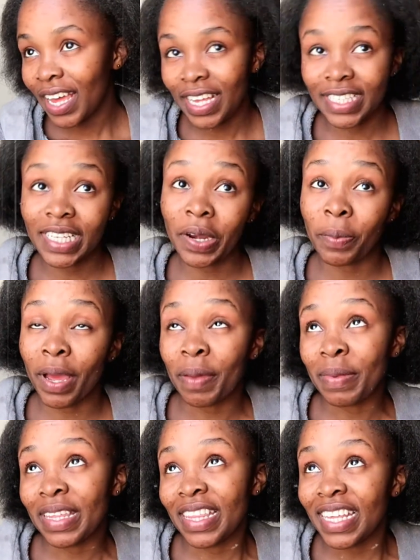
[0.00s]
he's gonna buy
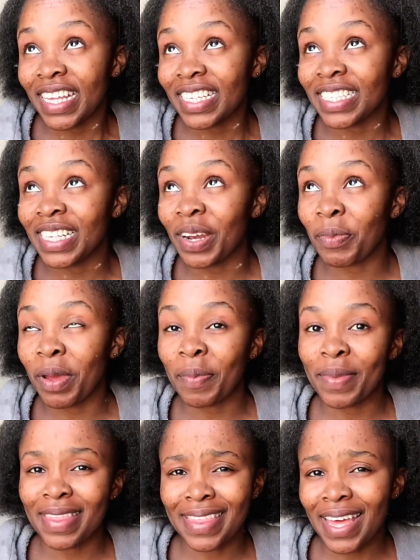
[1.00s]
me this, he's gonna buy
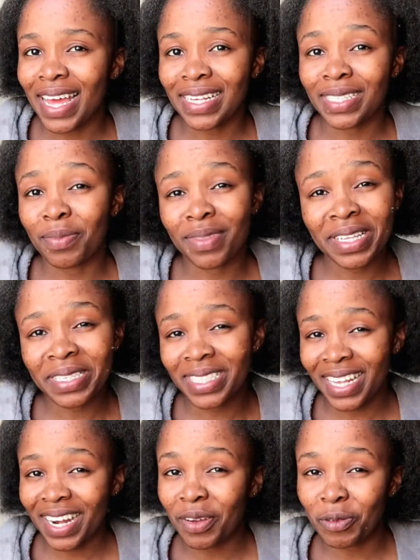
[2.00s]
me that. Some things
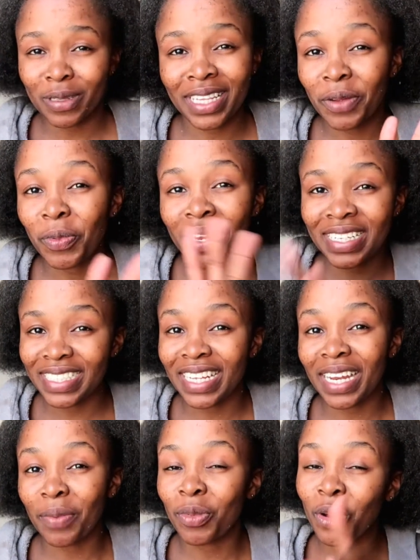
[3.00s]
that I was, that way I
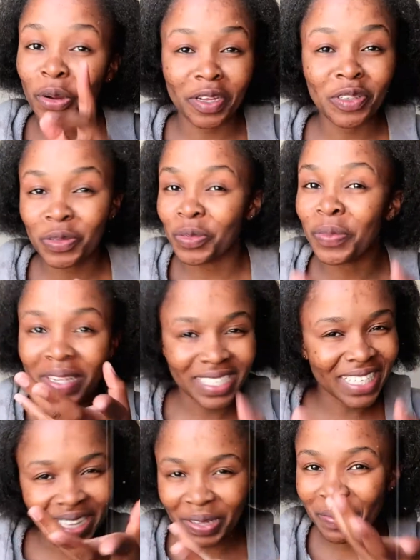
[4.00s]
said, I'm not going to
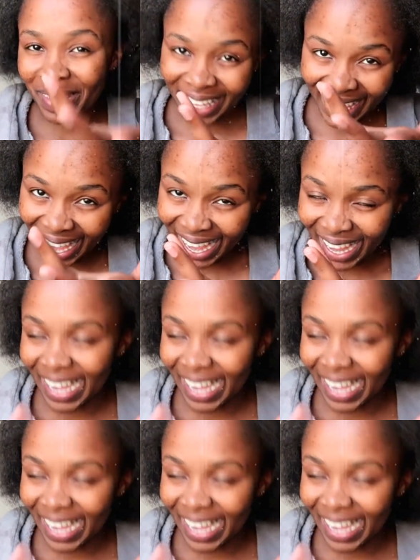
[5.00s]
mention them here.